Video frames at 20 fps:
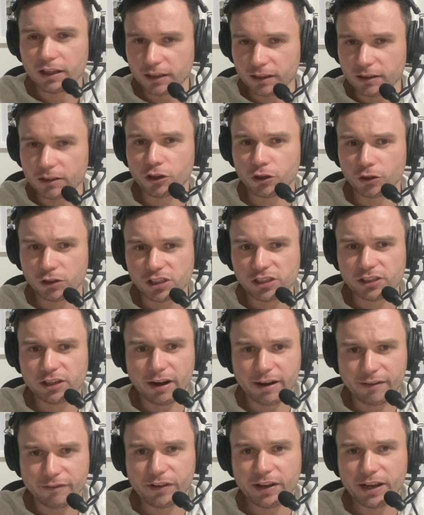good
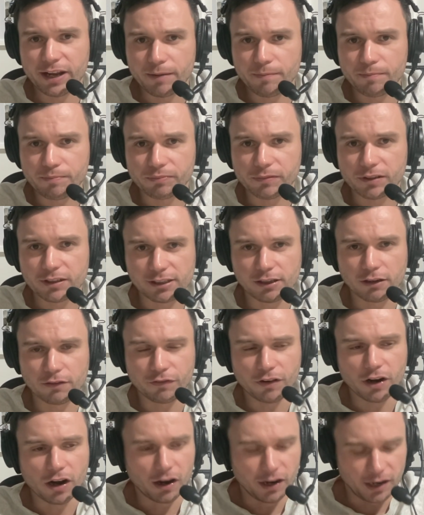start for him so
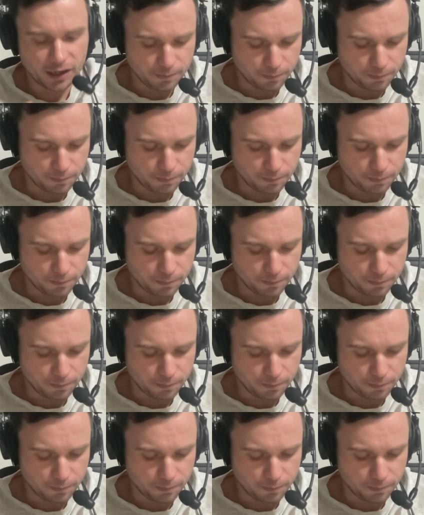far in